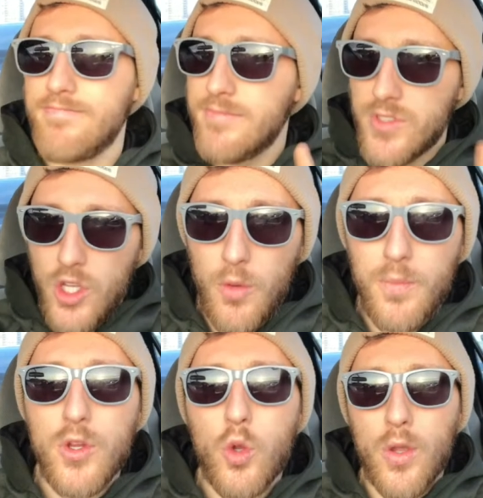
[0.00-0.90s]
So,
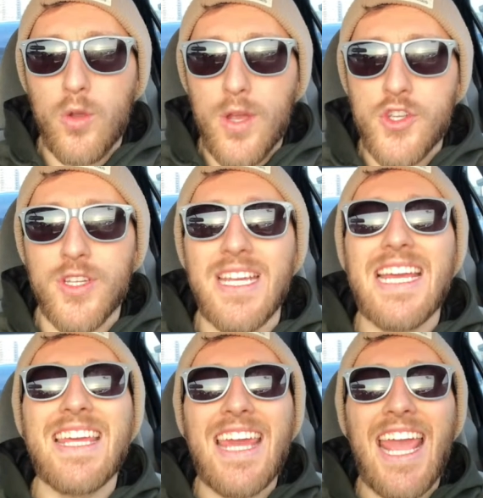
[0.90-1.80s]
quick question,
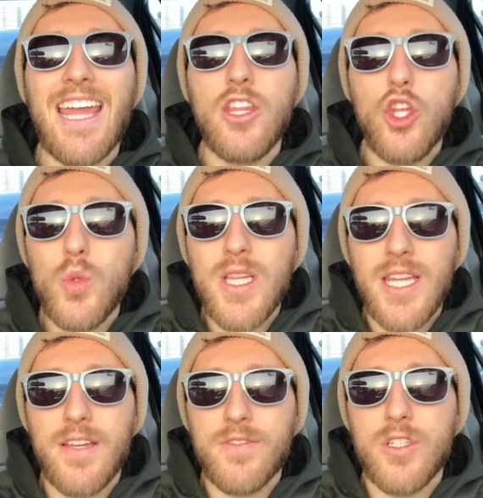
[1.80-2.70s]
can you
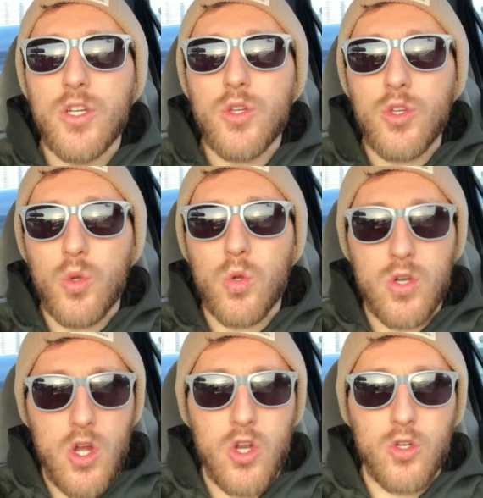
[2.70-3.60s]
lift your
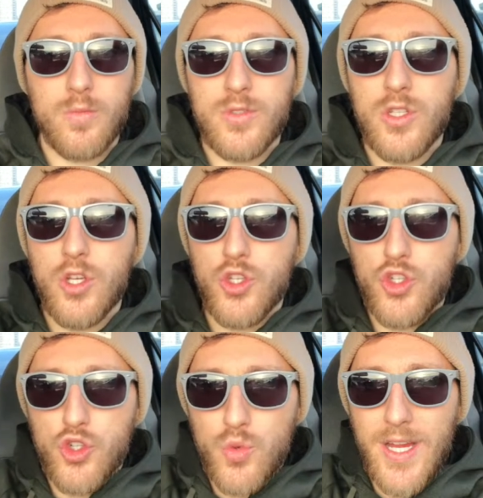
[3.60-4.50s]
arms
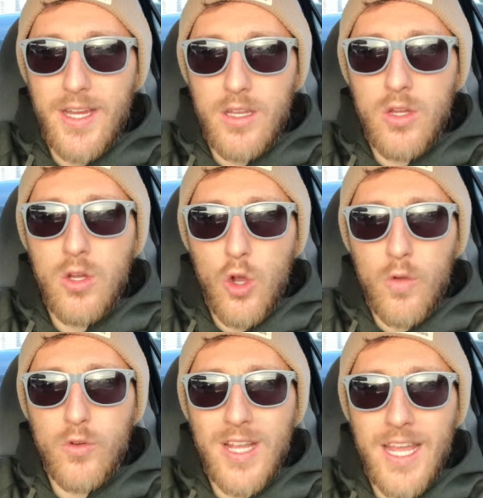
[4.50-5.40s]
straight
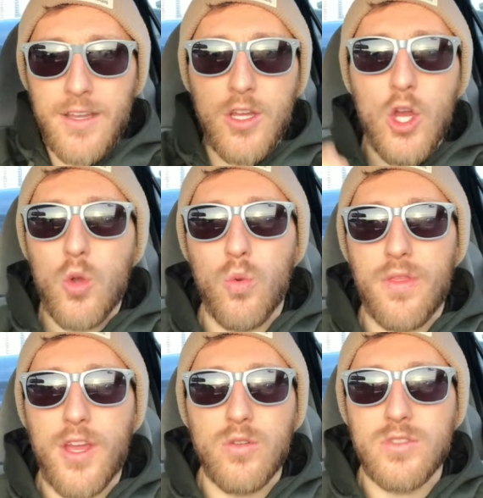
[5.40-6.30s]
overhead
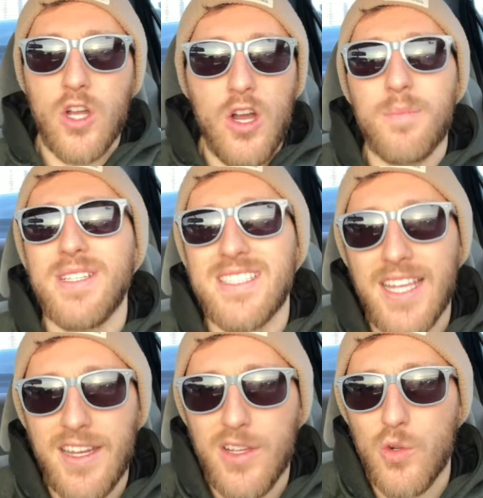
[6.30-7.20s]
without
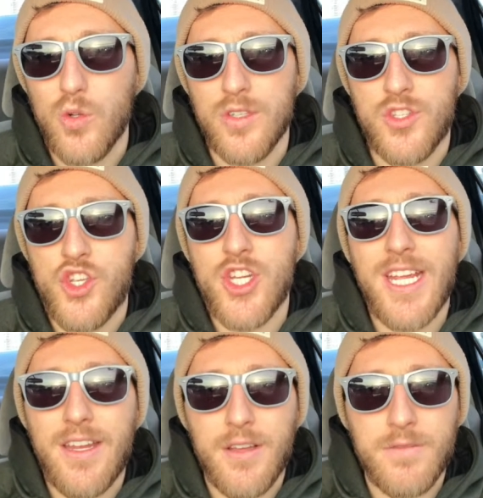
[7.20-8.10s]
compensating or
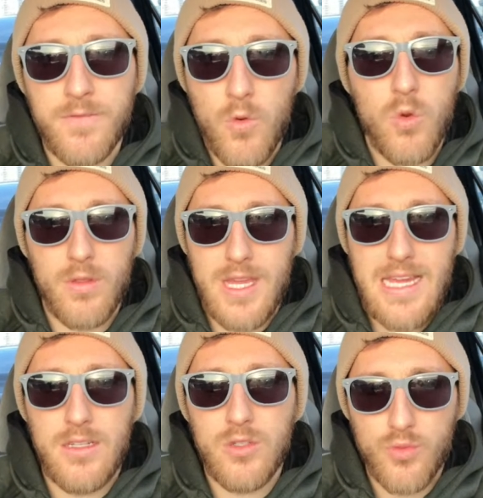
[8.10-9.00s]
cheating for
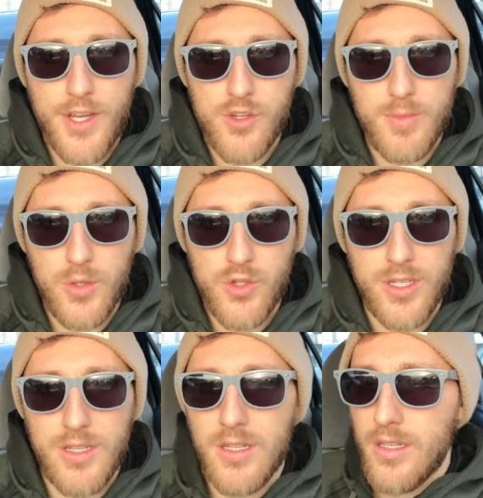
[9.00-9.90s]
that range of
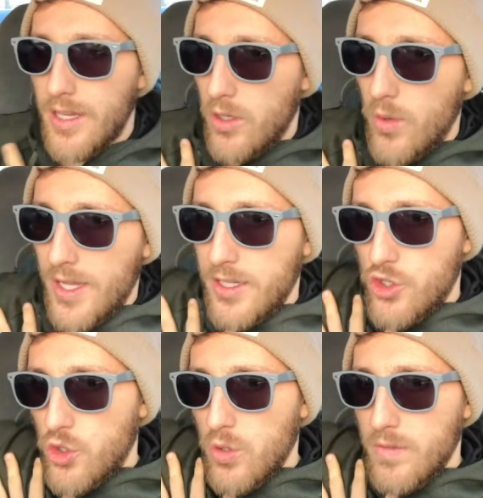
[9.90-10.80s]
motion? Like going into
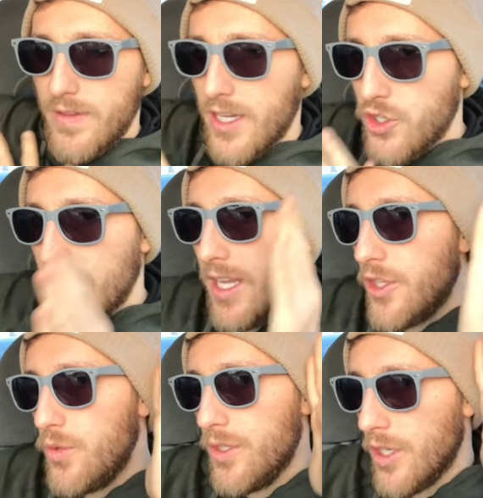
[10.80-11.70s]
shoulder flexion,
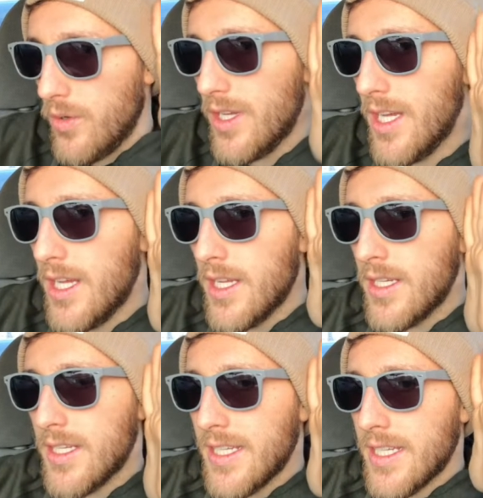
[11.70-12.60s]
can you
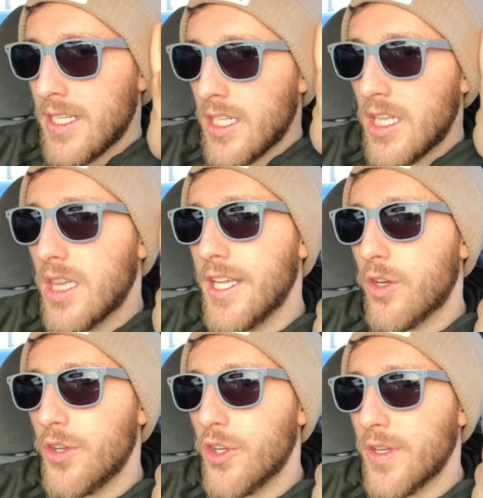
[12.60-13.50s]

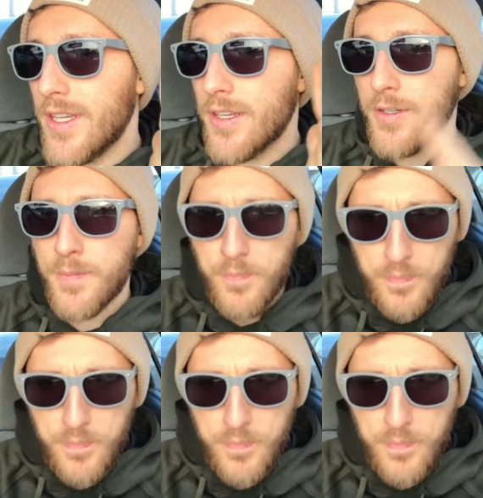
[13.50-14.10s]
clear your ear?